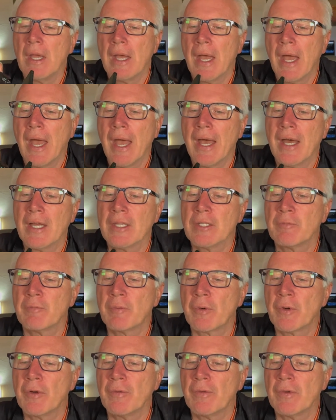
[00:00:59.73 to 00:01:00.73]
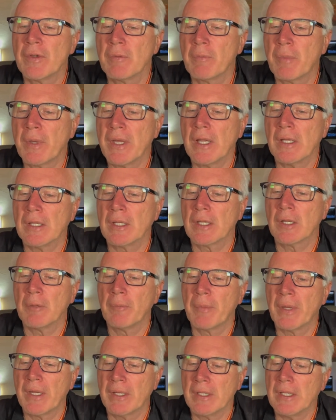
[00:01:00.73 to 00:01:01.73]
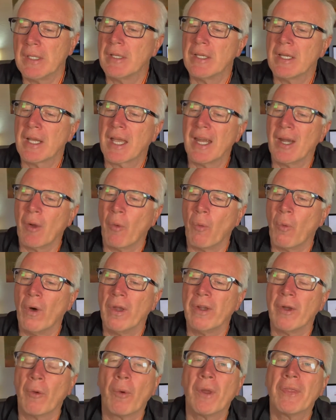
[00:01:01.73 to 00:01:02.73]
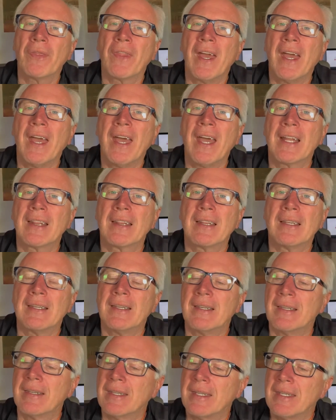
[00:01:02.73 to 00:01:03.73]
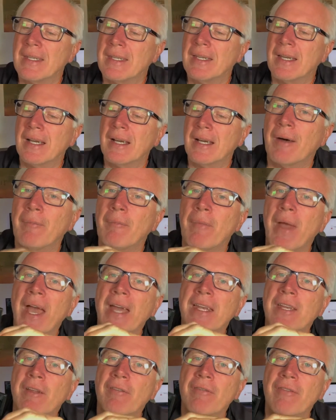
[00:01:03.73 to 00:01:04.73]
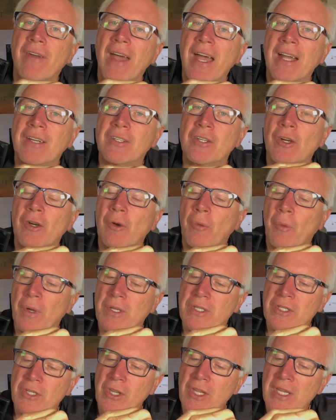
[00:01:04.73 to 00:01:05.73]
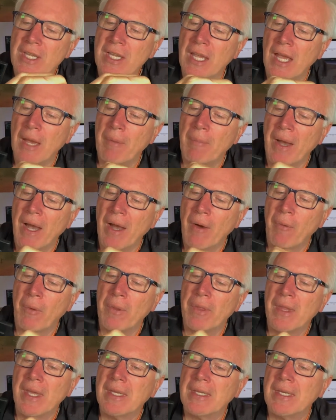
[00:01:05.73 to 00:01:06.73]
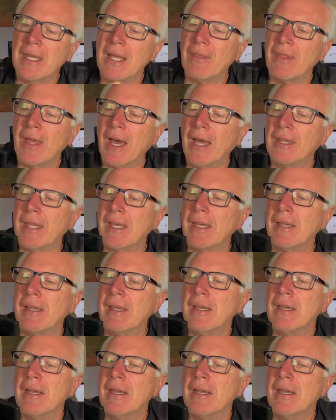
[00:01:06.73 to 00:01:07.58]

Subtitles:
has proven to be a little bit, you know, you kind of wonder what the heck the manufacturer was thinking about when they did that. They